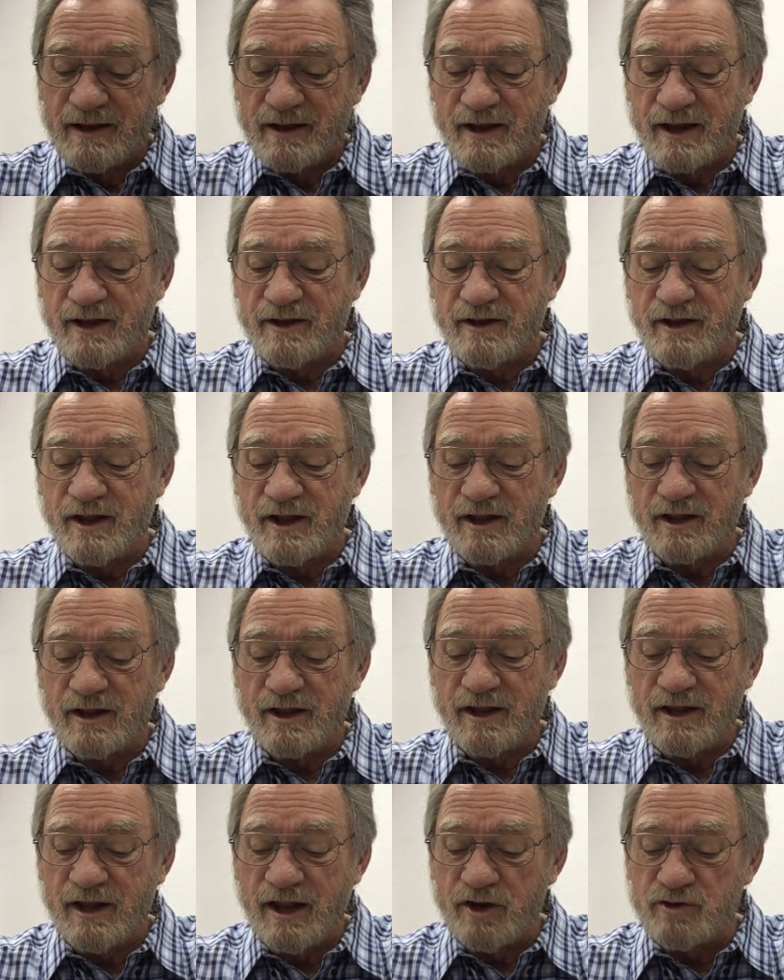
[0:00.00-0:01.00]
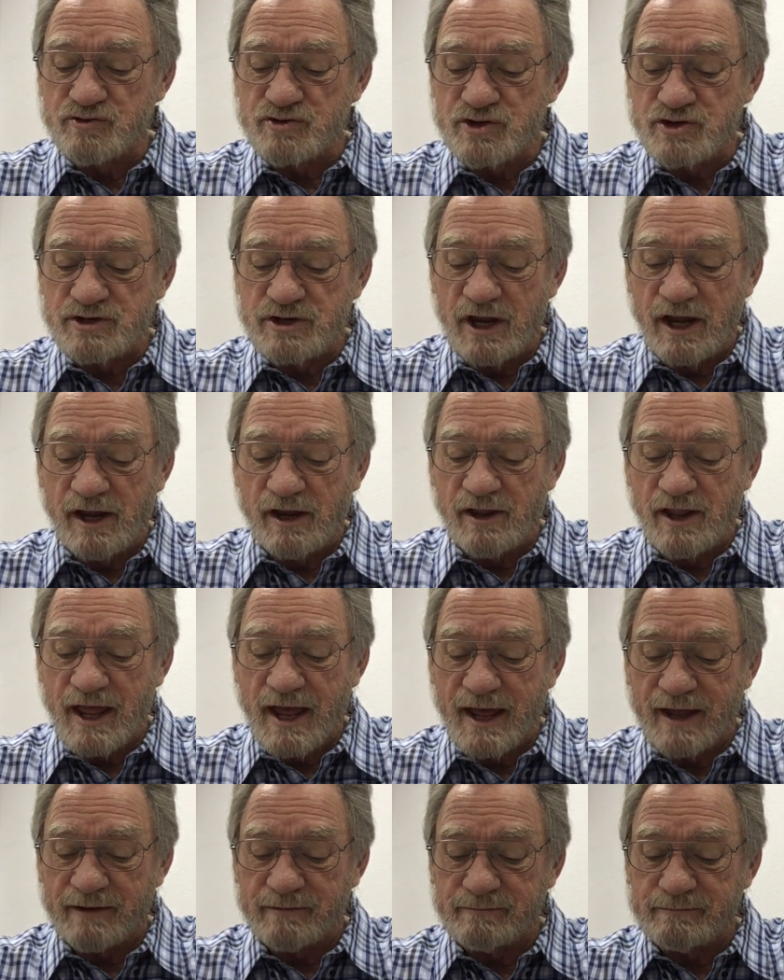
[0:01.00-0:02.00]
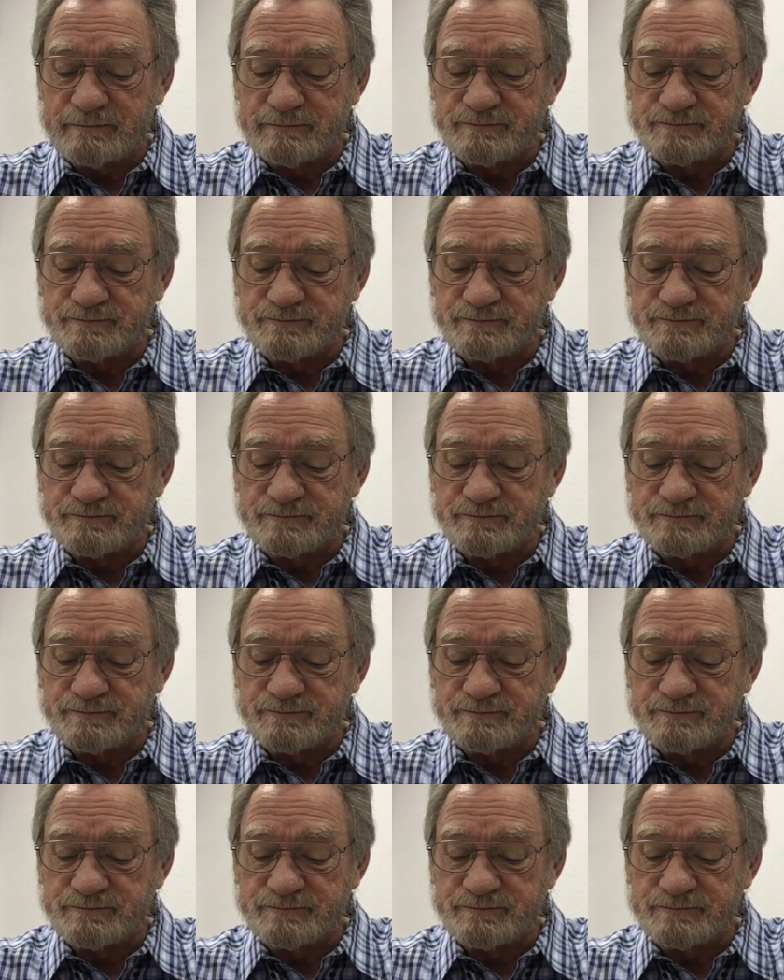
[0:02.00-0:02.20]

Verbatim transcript: It, interesting that